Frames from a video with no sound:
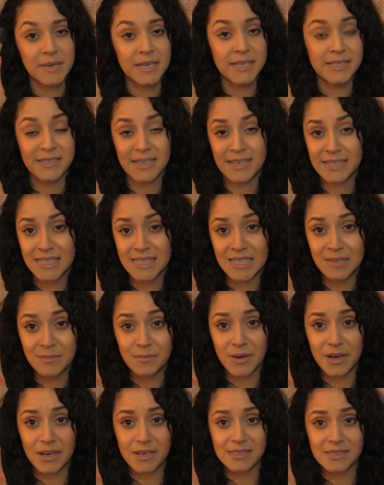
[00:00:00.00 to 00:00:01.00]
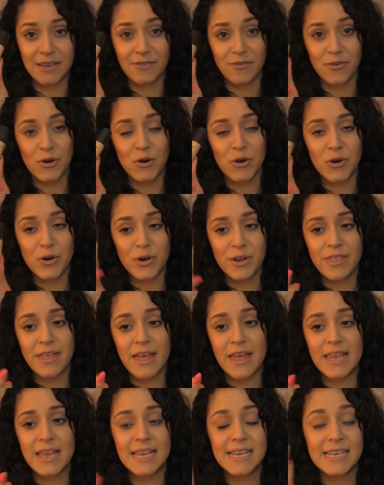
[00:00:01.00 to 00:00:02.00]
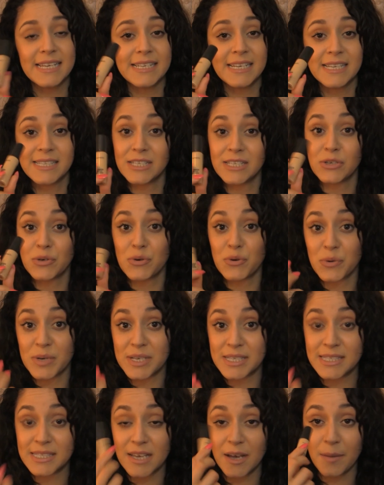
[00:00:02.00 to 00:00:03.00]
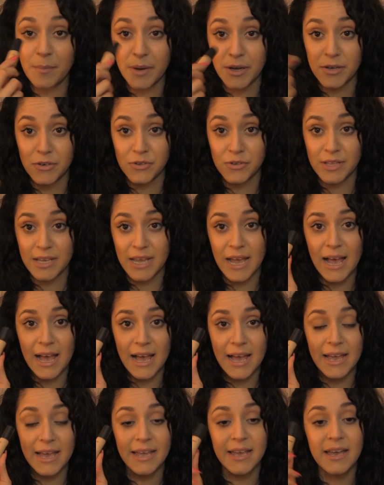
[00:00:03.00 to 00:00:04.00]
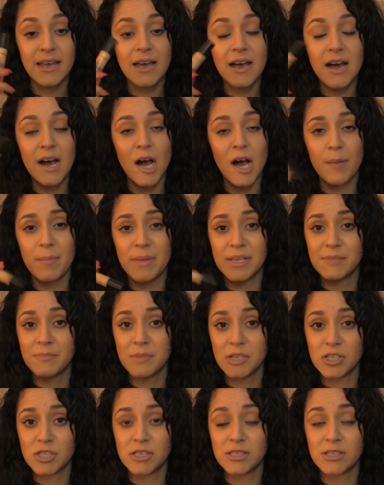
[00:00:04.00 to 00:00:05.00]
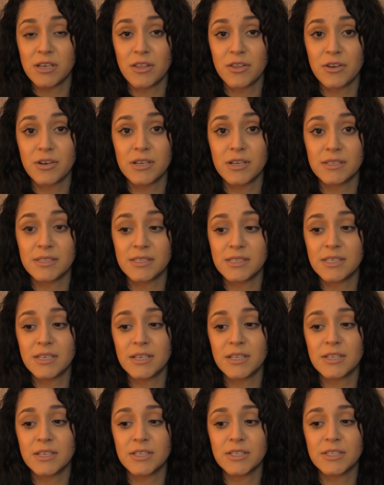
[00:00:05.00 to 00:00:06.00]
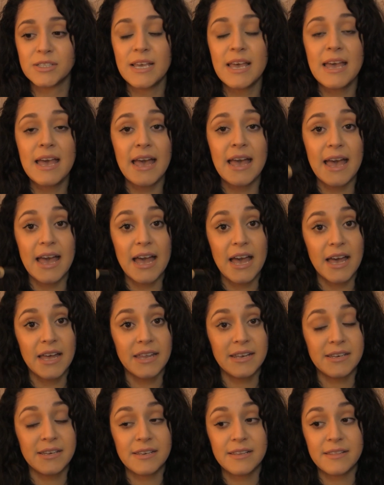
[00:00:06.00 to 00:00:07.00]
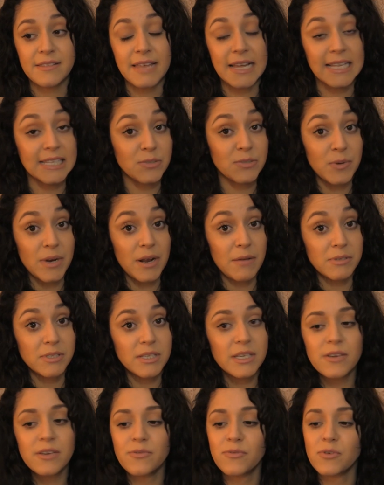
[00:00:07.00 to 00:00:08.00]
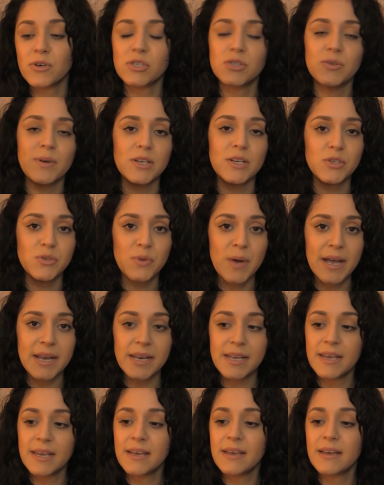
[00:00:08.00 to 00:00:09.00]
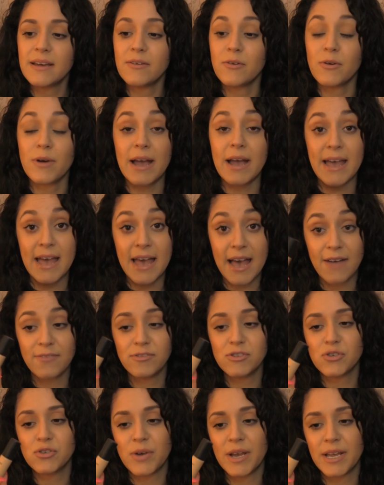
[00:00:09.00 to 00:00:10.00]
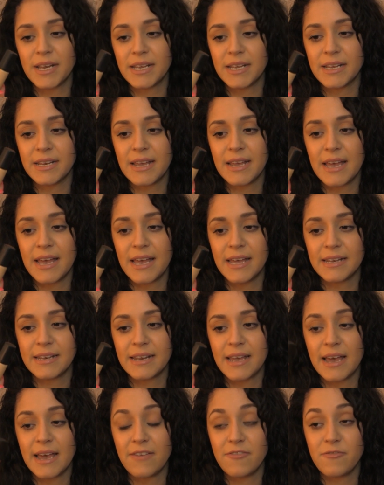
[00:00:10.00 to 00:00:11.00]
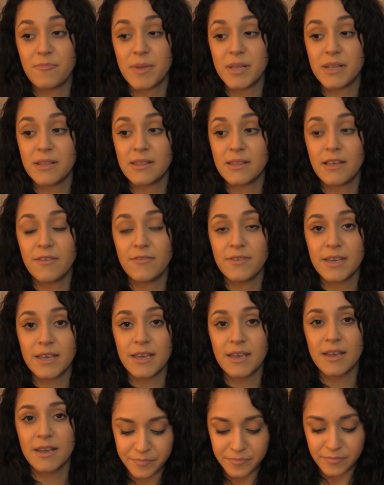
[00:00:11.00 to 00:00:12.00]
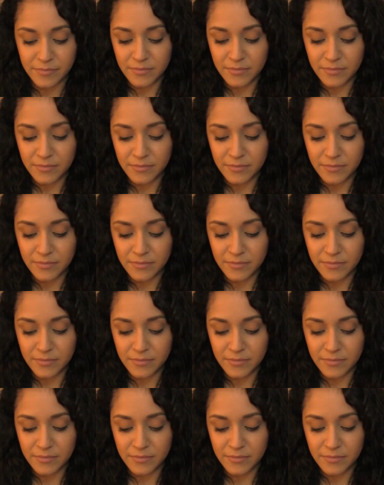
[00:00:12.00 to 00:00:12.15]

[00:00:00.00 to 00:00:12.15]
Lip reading: He's 19 bucks. I've heard that he doesn't crease up under the eye as much as other concealers, and that's what I was looking for. So I tried it, or I have tried it, and I've been loving it.